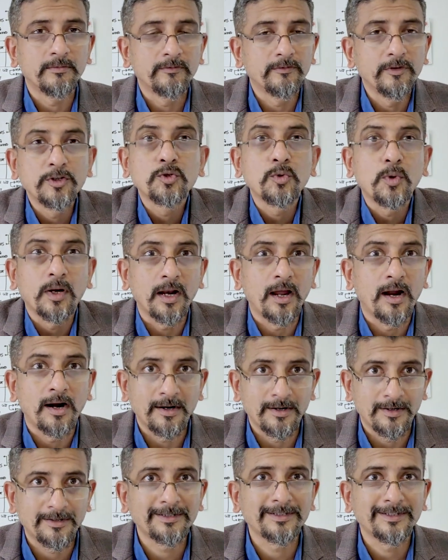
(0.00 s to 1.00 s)
visual
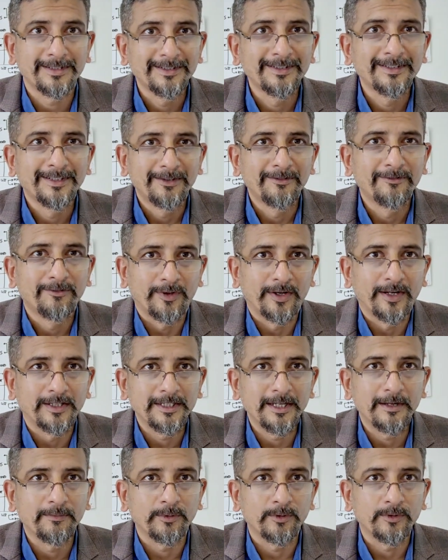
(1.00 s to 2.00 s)
arts, for
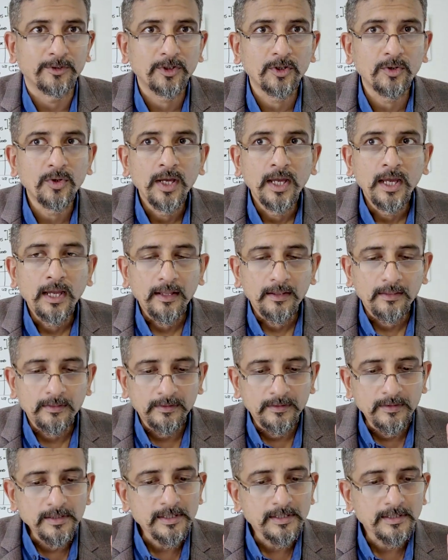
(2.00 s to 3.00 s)
example. So
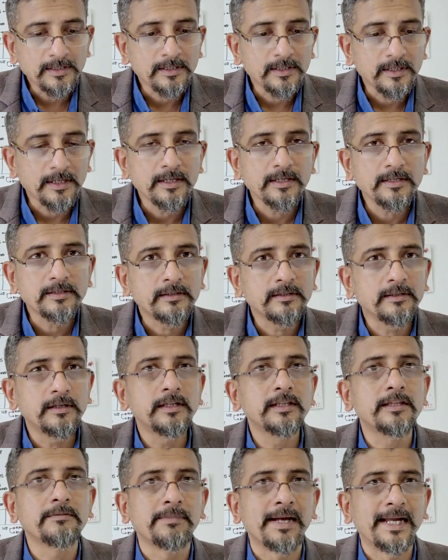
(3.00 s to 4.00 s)
this is
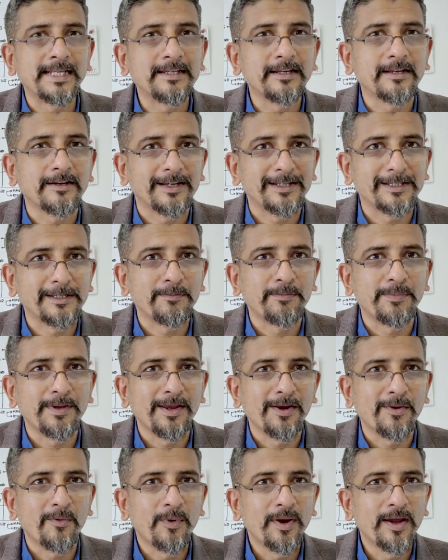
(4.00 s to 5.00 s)
really the magic
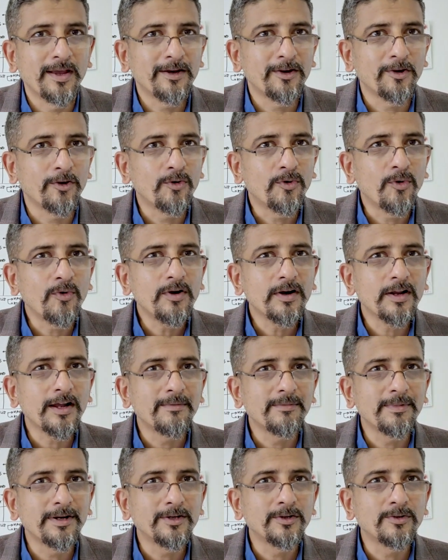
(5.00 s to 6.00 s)
recipe, where you don't
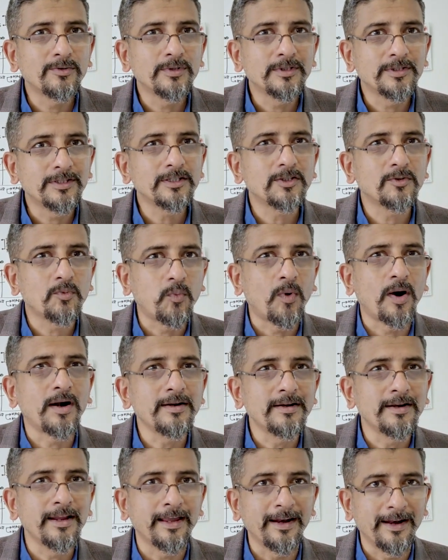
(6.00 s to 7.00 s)
come and do just one
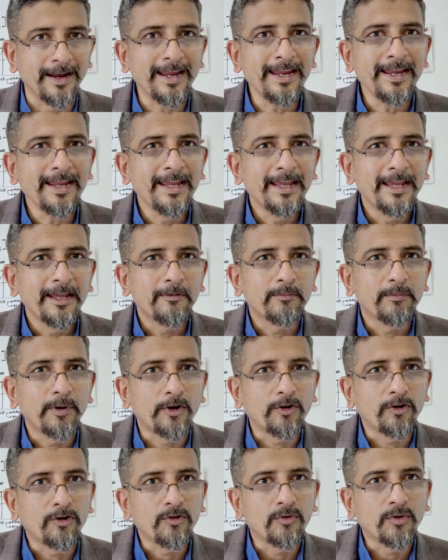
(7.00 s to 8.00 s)
degree,
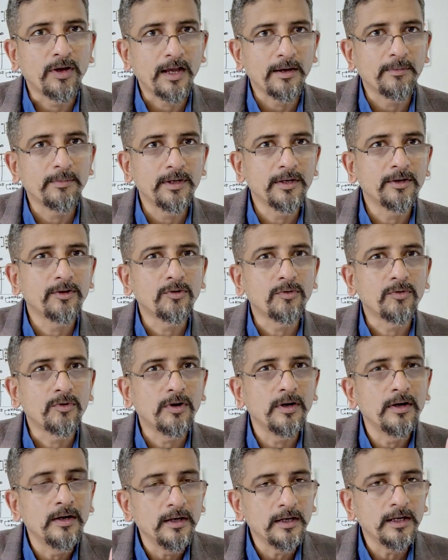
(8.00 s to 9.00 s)
but you come in to
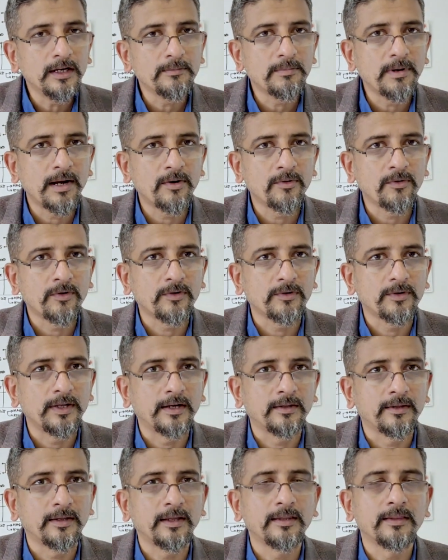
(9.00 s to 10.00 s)
learn about
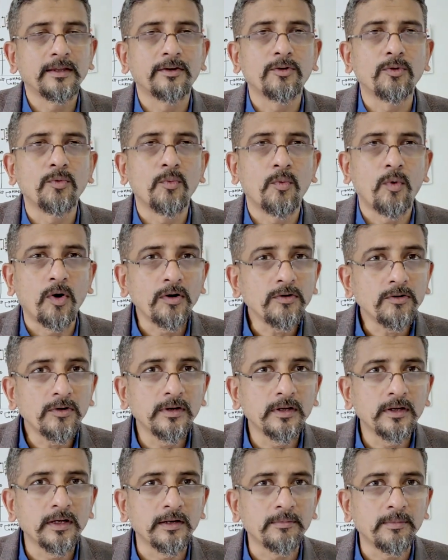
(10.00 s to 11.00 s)
that thing that you want to
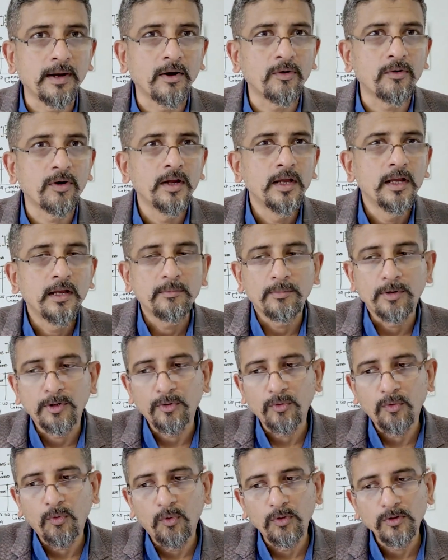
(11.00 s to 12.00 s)
learn about, but
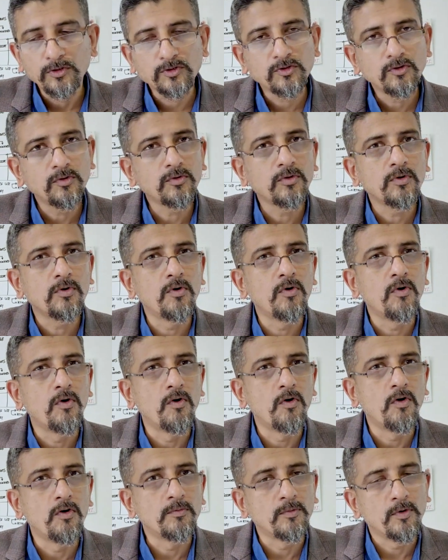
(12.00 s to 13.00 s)
you also go
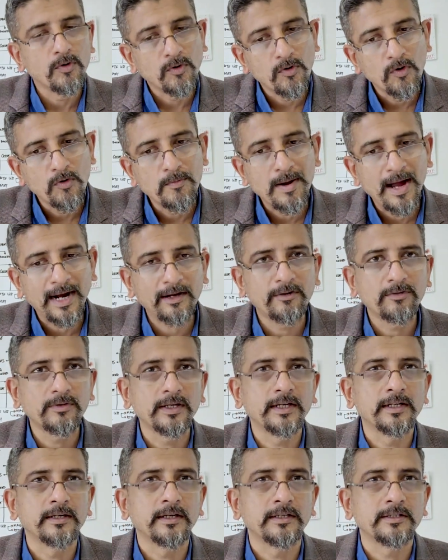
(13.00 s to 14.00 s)
home or go back to
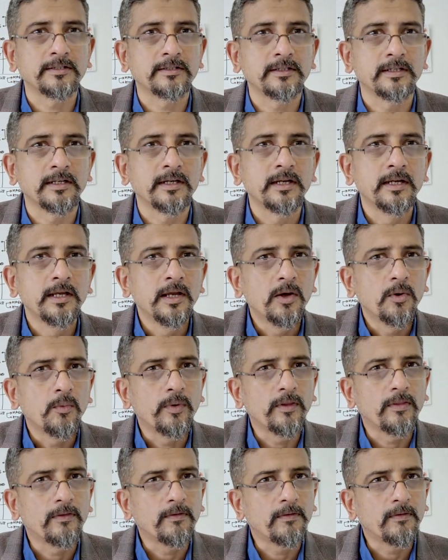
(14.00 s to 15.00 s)
the industry
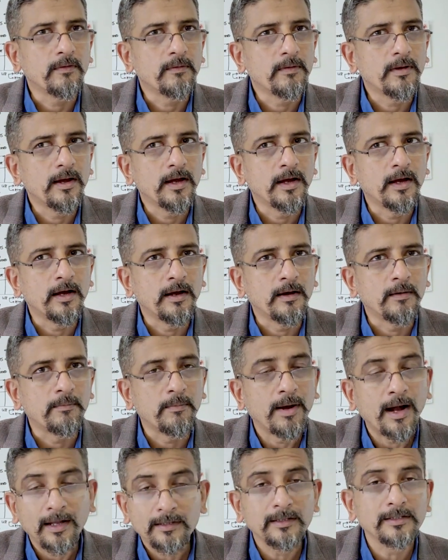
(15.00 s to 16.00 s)
with
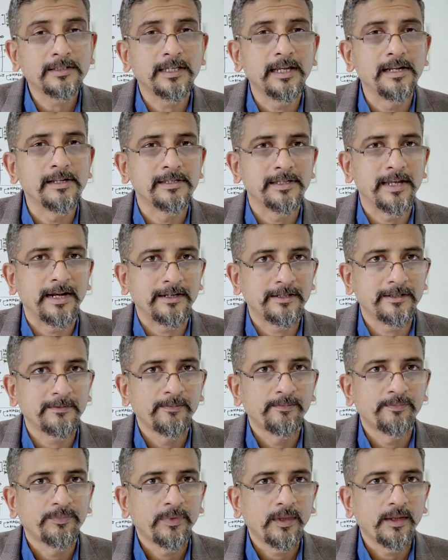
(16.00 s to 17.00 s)
other skill
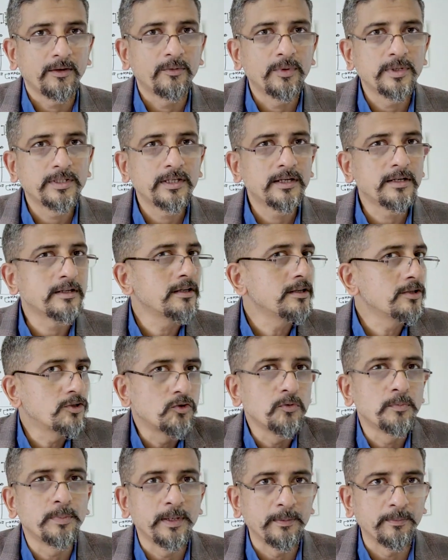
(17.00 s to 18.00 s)
sets, which are
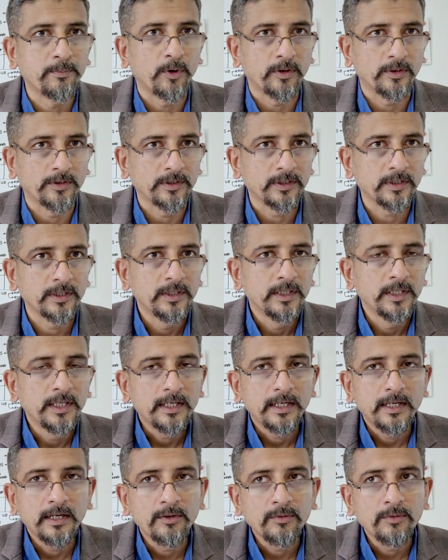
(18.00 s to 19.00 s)
super important.
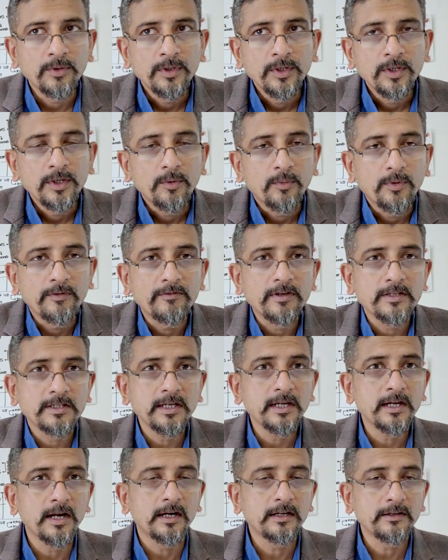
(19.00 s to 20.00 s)
Now, when we
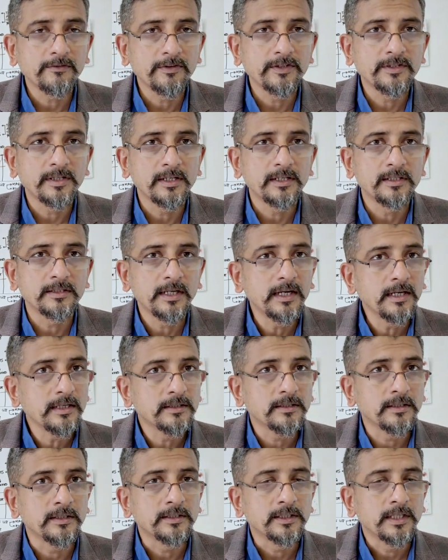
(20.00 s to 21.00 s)
say artificial
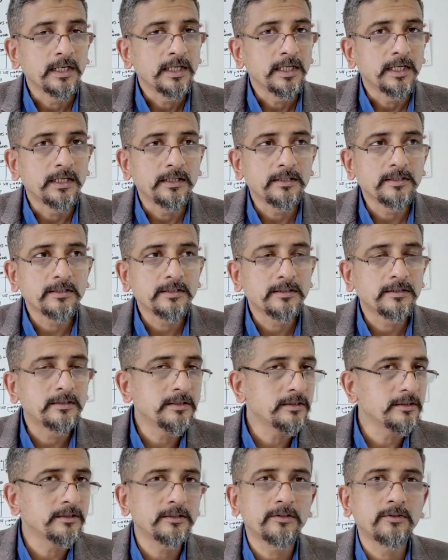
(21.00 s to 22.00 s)
intelligence, it is
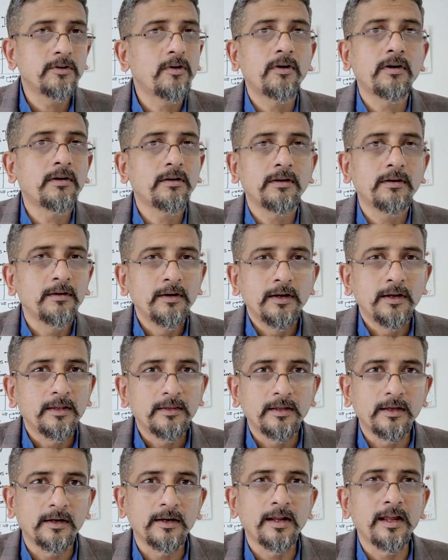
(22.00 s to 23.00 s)
just not
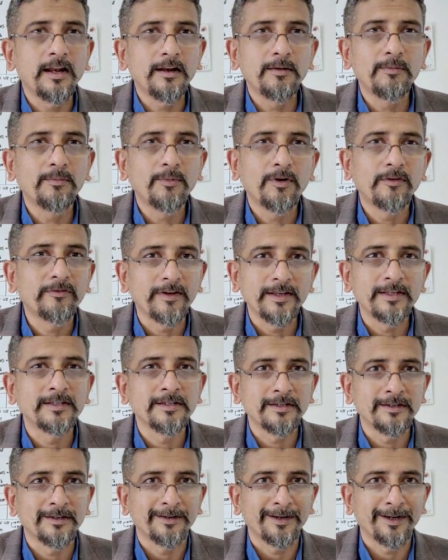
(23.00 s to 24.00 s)
the realm of
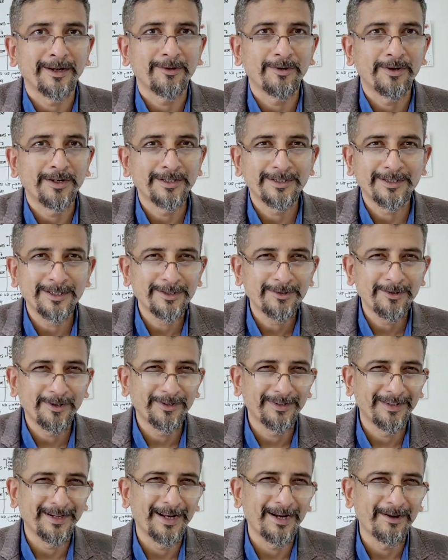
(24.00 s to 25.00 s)
engineering, or it's just
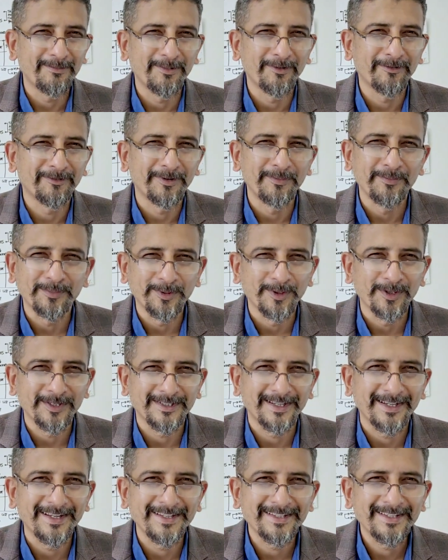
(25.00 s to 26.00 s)
not the realm of computer
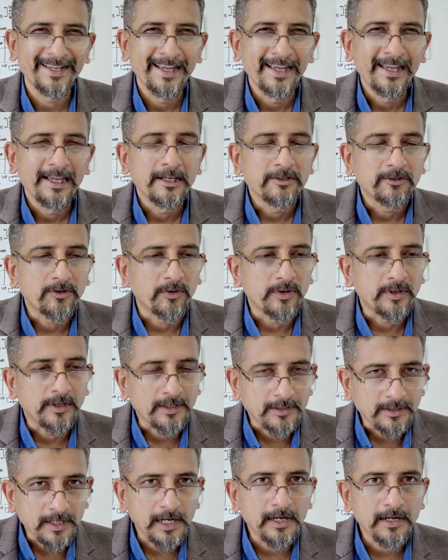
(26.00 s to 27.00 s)
science. So
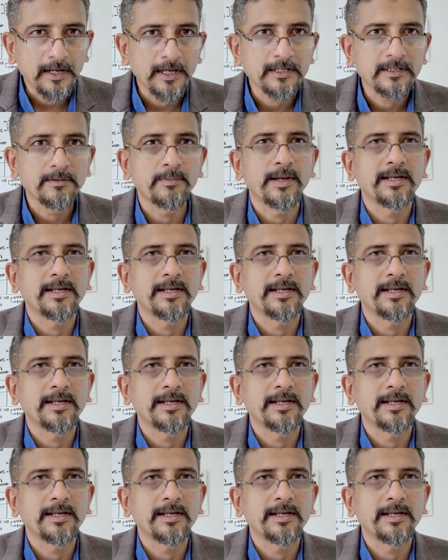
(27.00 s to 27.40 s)
design has a